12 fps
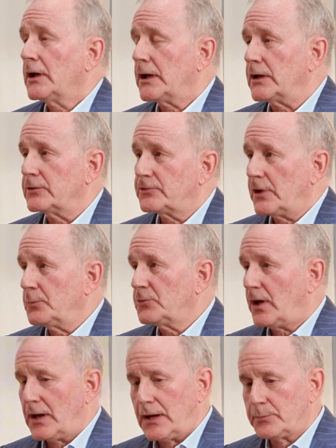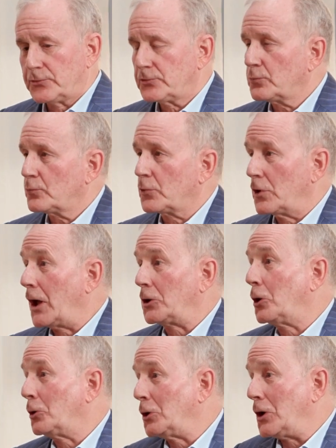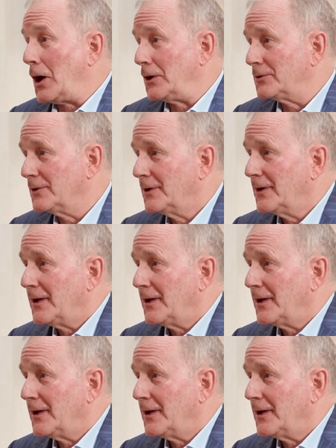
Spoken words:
And sometimes we're not all aligned.